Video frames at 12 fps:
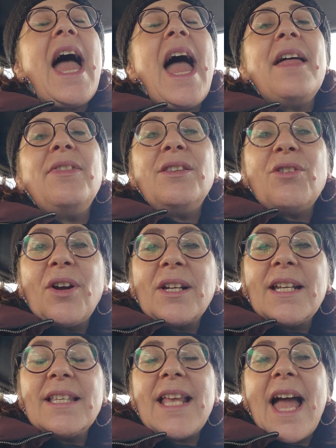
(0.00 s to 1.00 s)
and the
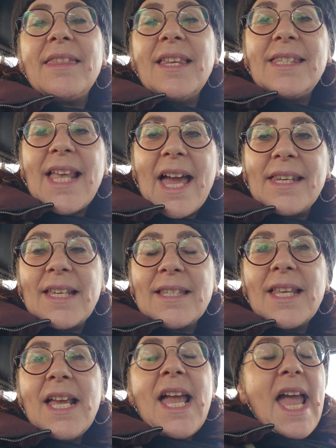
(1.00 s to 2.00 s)
darkness and the
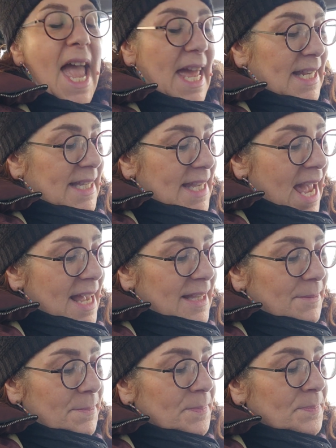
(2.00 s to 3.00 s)
sadness. And he
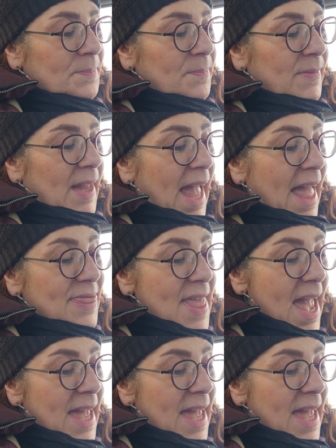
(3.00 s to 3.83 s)
says, and